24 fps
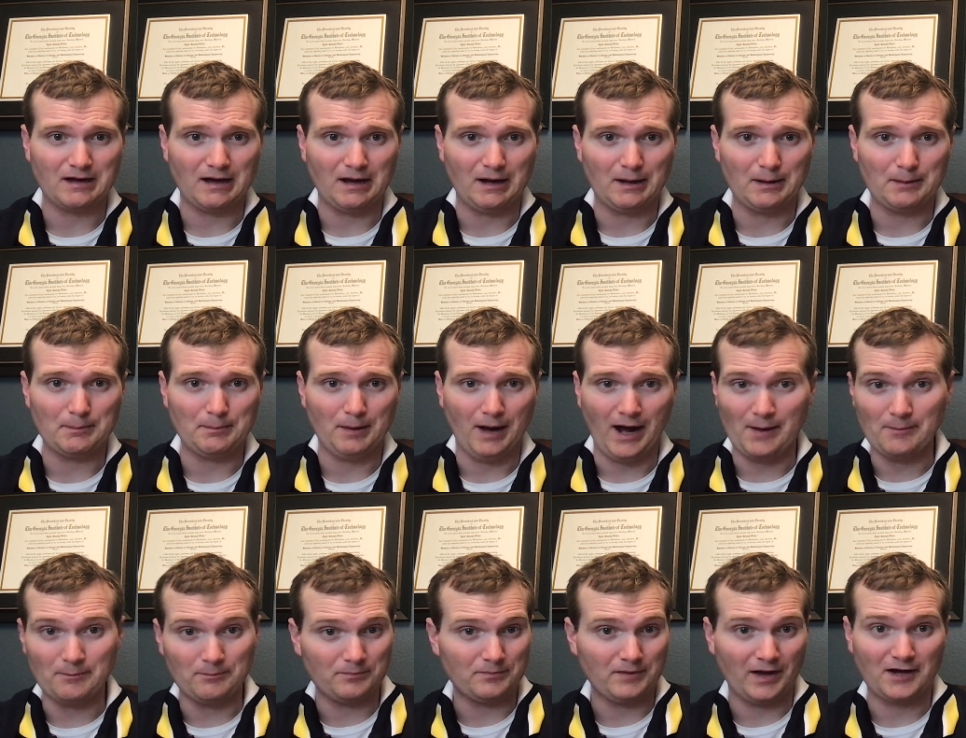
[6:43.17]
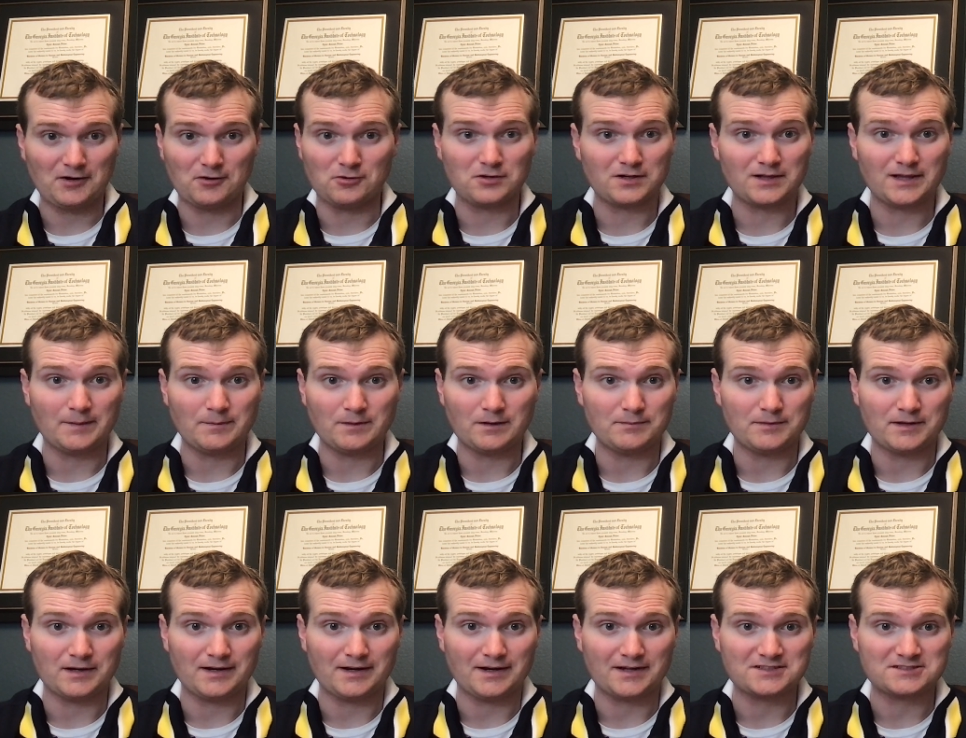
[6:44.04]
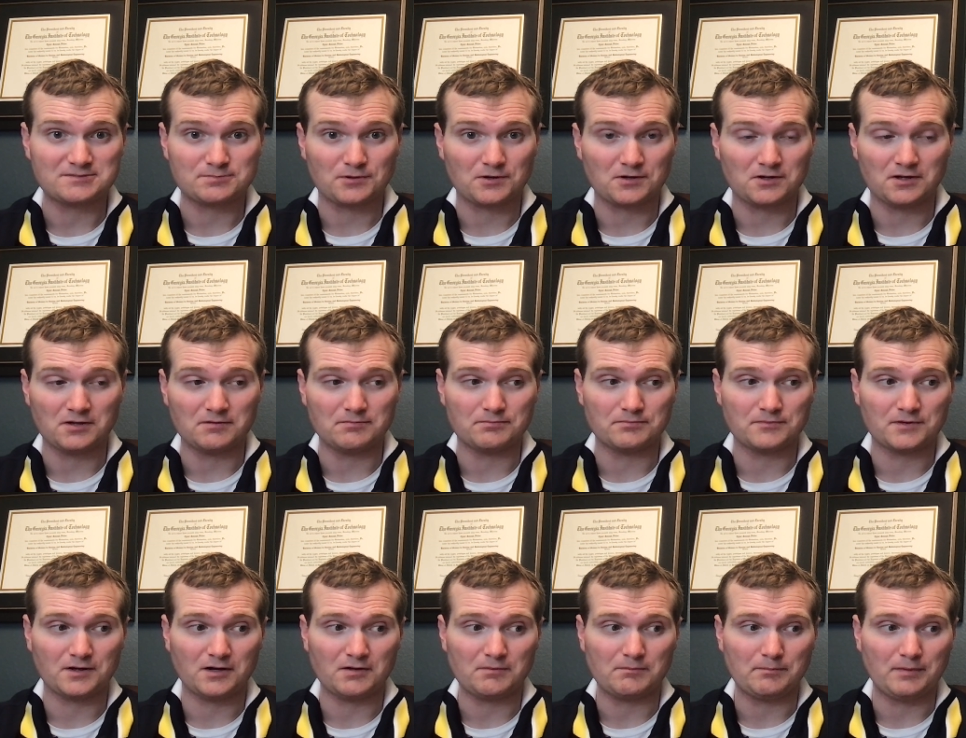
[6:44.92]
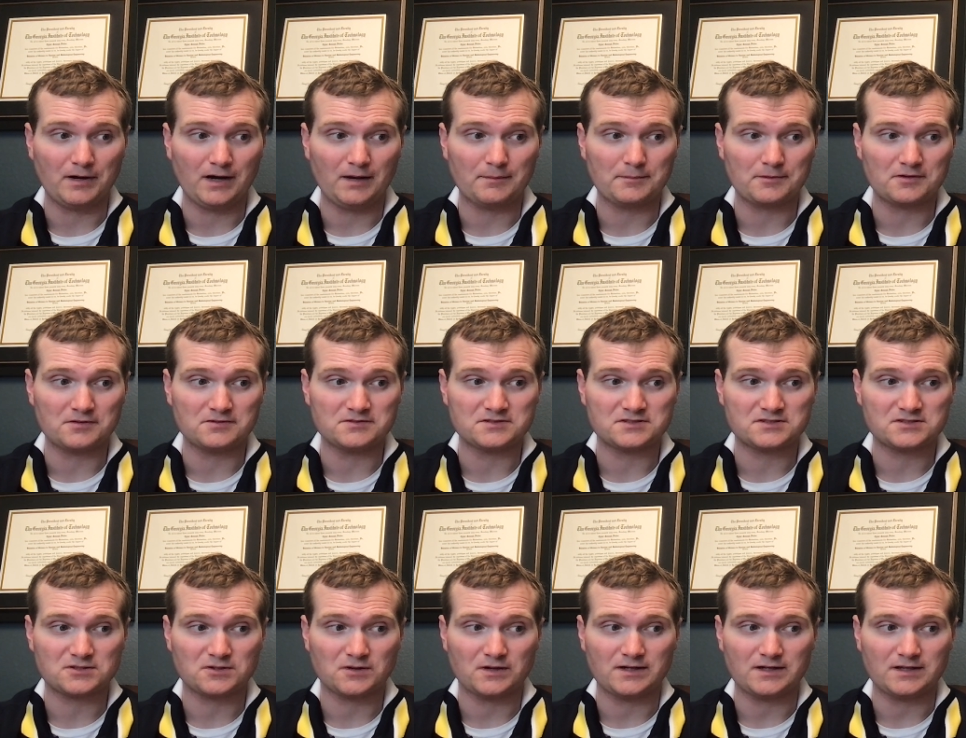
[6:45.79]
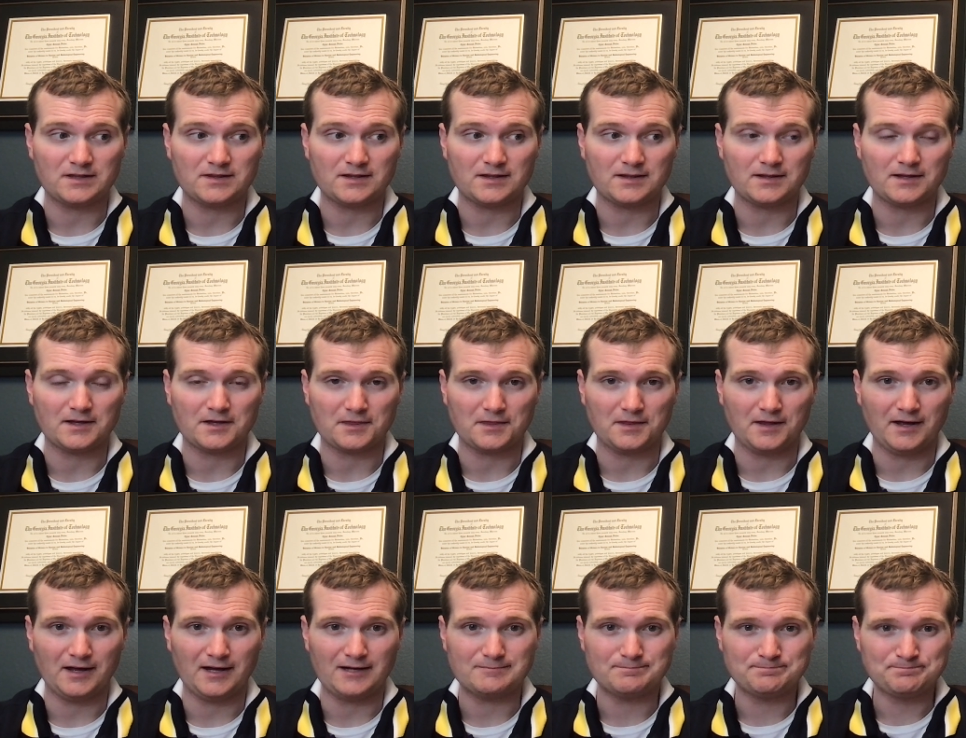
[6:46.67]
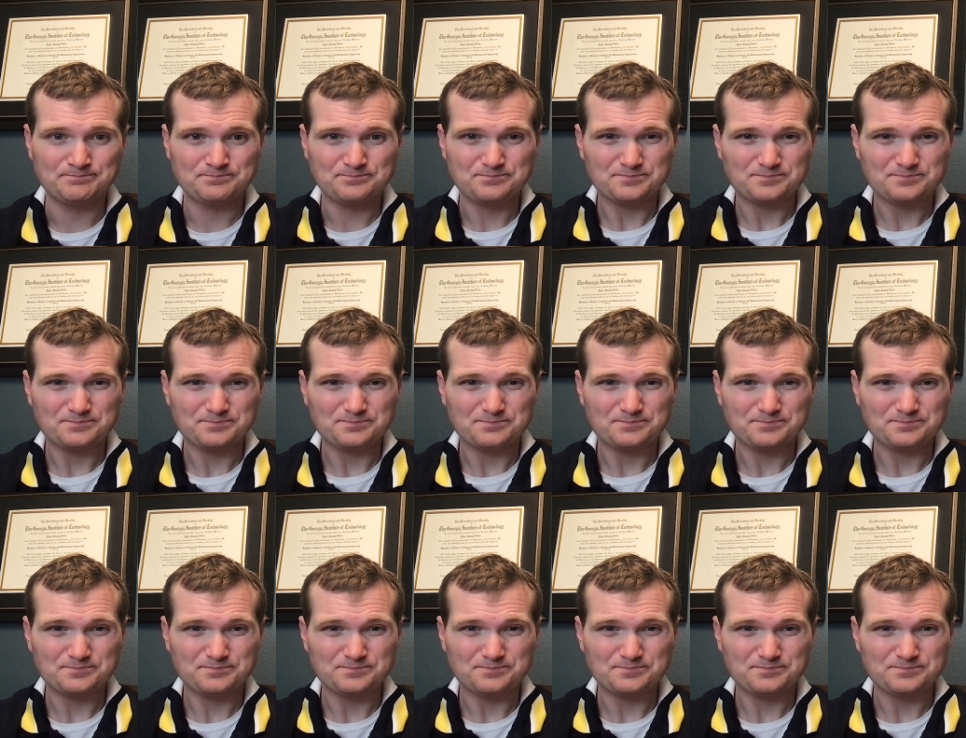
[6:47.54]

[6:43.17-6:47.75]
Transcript: Um, I, I don't claim to be an expert on, on bombers or anything like that.